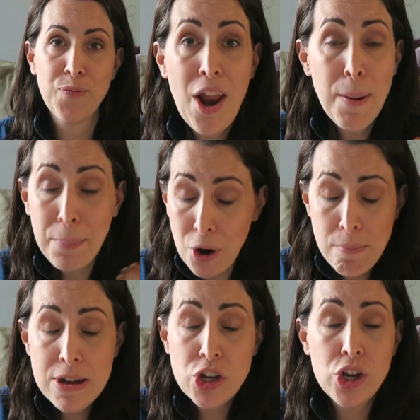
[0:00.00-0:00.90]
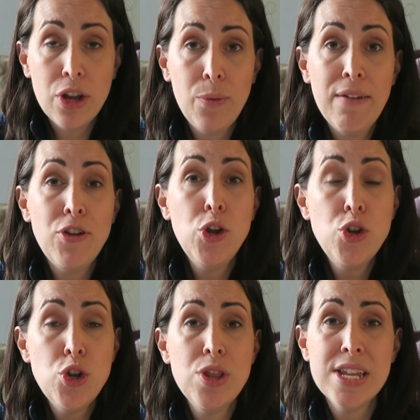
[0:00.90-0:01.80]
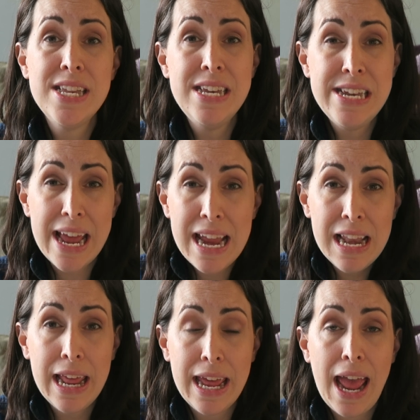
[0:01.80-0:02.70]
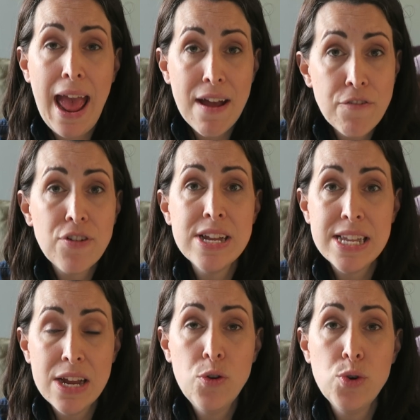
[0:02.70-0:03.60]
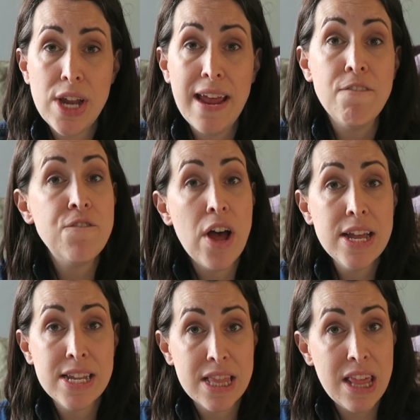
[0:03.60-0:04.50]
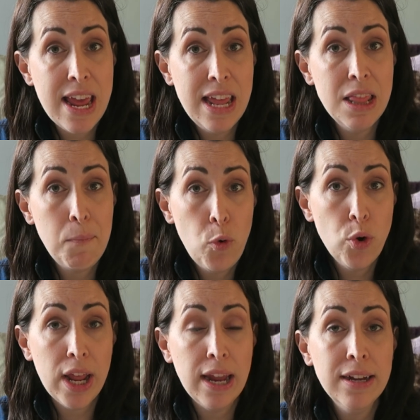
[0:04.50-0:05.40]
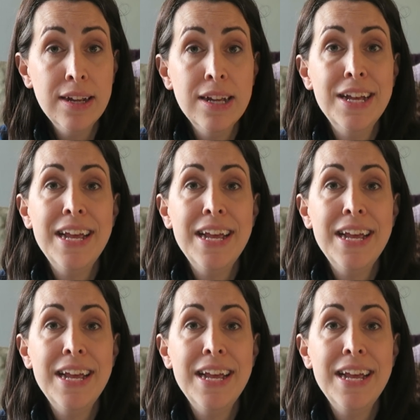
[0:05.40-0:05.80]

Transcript: And I promise you, if you do this daily, every single day, first thing in the morning,